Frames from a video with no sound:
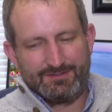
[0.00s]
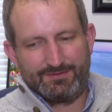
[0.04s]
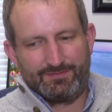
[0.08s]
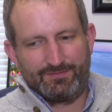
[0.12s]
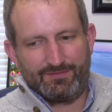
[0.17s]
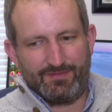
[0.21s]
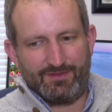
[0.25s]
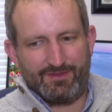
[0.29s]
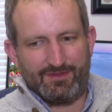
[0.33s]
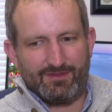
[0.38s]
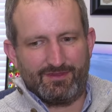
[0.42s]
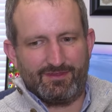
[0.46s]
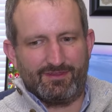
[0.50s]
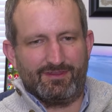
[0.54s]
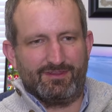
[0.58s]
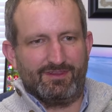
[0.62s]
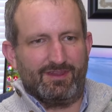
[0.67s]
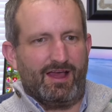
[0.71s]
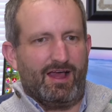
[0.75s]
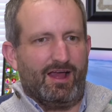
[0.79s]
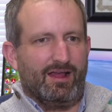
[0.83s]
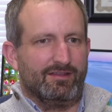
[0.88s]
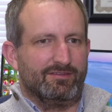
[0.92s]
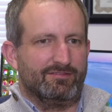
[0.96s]
The,
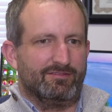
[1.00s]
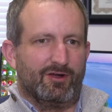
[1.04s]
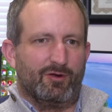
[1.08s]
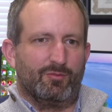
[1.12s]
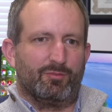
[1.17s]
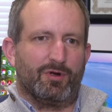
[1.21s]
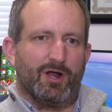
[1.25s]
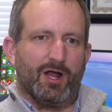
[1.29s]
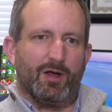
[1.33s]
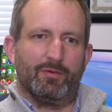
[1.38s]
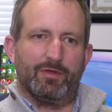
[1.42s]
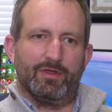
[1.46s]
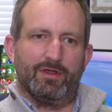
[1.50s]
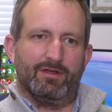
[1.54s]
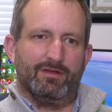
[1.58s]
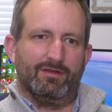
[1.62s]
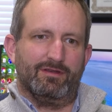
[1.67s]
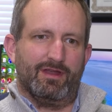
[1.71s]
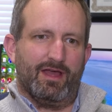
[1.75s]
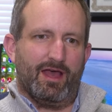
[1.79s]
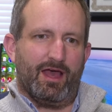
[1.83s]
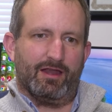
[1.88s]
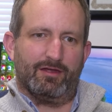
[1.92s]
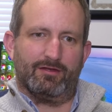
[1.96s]
the odds are probably are
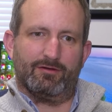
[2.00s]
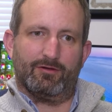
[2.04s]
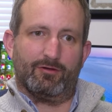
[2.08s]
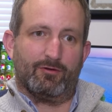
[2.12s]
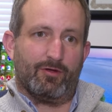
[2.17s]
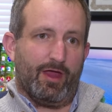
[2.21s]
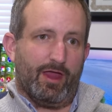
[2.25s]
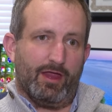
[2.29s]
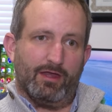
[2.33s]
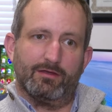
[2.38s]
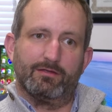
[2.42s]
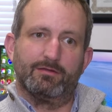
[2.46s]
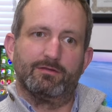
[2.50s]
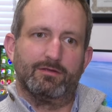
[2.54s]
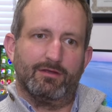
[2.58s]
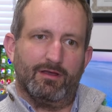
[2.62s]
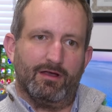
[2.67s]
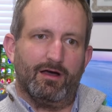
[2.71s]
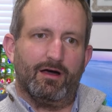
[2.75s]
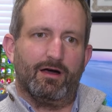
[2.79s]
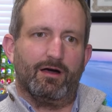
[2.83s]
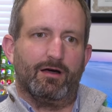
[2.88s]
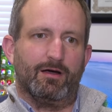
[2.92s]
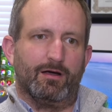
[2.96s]
not great
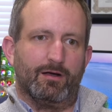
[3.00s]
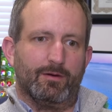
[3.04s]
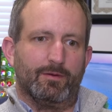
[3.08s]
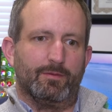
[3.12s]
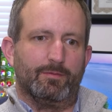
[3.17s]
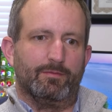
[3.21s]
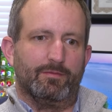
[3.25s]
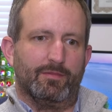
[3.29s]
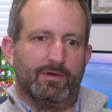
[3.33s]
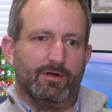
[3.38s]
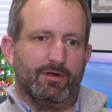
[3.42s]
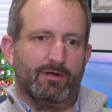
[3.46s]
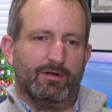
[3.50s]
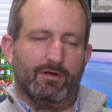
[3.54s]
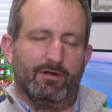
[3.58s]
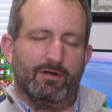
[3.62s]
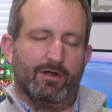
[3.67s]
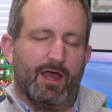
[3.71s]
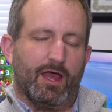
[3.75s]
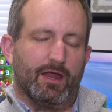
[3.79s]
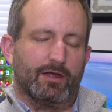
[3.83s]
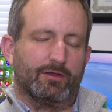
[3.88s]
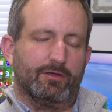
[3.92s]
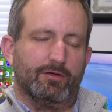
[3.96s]
um, or, or
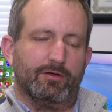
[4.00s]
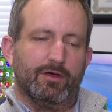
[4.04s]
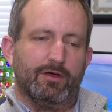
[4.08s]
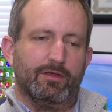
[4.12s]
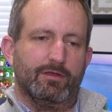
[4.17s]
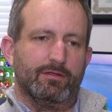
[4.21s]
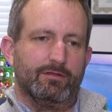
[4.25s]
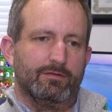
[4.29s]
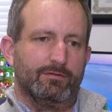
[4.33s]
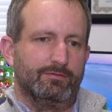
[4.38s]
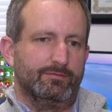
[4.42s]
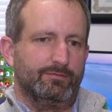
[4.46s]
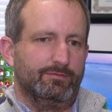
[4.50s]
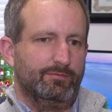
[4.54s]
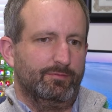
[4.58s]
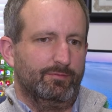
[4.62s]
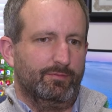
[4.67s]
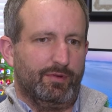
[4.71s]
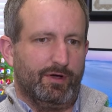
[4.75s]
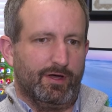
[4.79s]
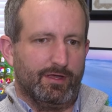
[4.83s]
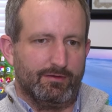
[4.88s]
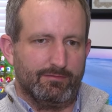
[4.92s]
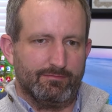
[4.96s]
not good.
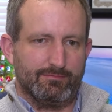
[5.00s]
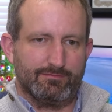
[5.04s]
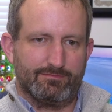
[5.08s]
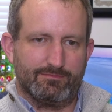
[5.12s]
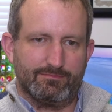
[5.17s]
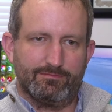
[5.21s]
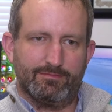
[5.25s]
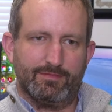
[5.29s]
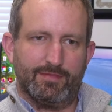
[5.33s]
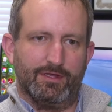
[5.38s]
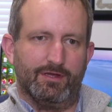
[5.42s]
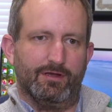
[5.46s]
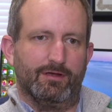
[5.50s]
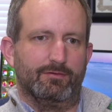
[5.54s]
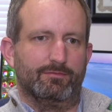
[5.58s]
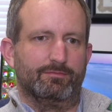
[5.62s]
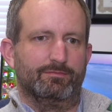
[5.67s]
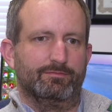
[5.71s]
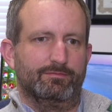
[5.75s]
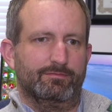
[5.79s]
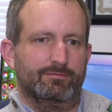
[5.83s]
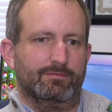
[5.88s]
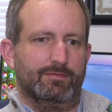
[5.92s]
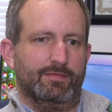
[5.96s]
But, you know,
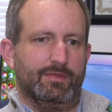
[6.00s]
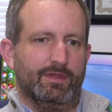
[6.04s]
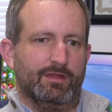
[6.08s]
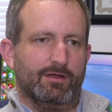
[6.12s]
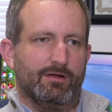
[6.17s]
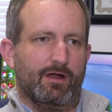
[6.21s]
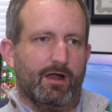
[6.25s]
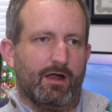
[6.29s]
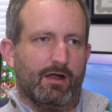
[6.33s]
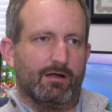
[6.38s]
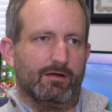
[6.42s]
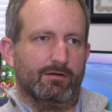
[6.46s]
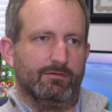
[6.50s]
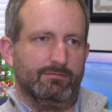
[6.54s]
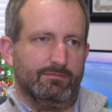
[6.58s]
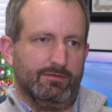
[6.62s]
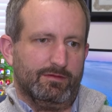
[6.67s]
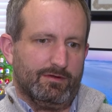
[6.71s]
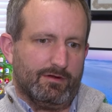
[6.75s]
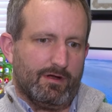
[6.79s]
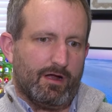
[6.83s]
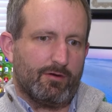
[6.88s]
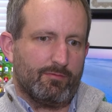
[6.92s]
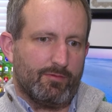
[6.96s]
there are
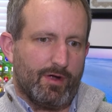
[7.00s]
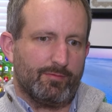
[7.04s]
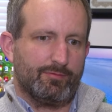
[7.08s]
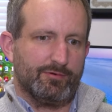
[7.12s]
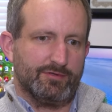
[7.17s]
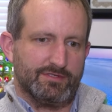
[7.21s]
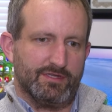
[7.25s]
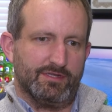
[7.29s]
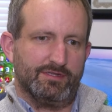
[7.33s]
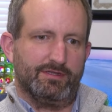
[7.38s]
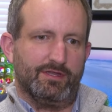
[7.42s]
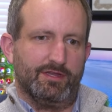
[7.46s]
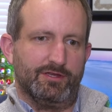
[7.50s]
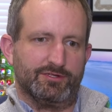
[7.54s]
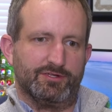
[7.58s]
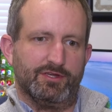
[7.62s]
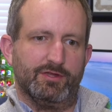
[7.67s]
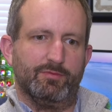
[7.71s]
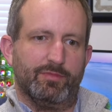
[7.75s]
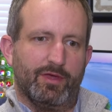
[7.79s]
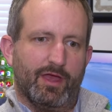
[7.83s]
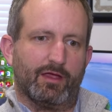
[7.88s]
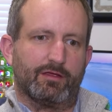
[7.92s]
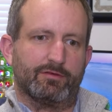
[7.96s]
there are representation
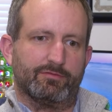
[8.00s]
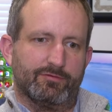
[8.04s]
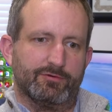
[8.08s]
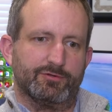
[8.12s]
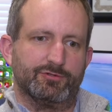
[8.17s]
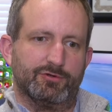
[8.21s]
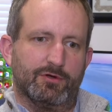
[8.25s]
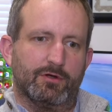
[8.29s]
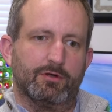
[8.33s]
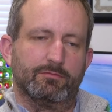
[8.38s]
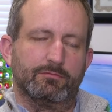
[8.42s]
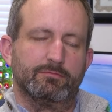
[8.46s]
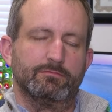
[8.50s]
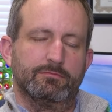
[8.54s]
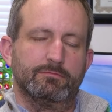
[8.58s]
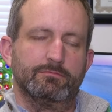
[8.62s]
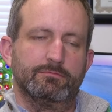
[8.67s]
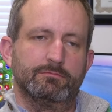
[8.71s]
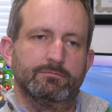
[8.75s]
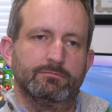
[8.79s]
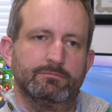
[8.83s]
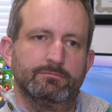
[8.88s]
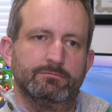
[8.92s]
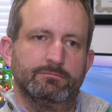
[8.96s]
impacts for sure.
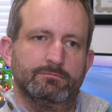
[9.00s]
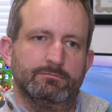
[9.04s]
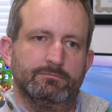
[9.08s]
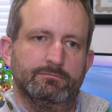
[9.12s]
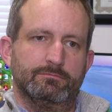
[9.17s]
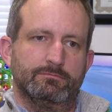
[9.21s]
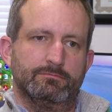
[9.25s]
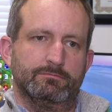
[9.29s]
Yeah.